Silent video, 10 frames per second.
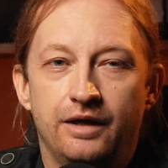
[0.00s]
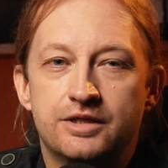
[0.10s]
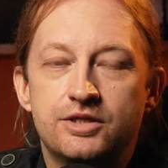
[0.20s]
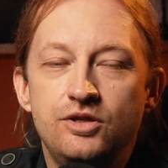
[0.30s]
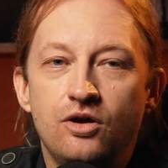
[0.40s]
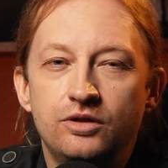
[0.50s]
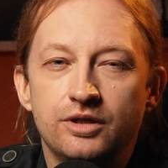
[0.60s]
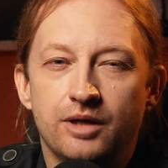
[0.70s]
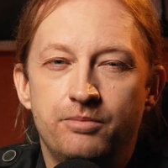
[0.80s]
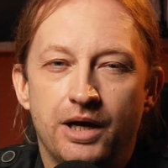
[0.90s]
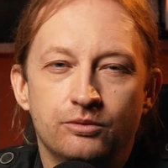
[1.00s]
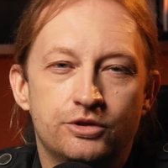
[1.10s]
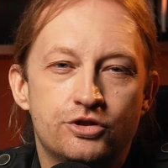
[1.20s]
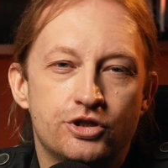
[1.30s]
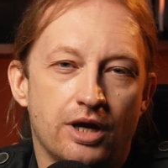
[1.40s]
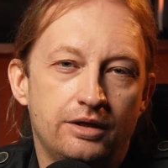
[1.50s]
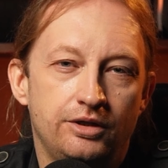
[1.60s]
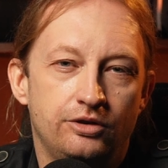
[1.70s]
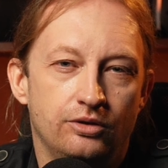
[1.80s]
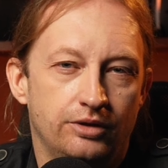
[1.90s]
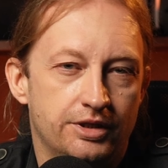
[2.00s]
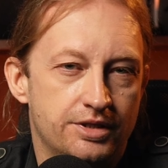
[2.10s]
It's not about chucking your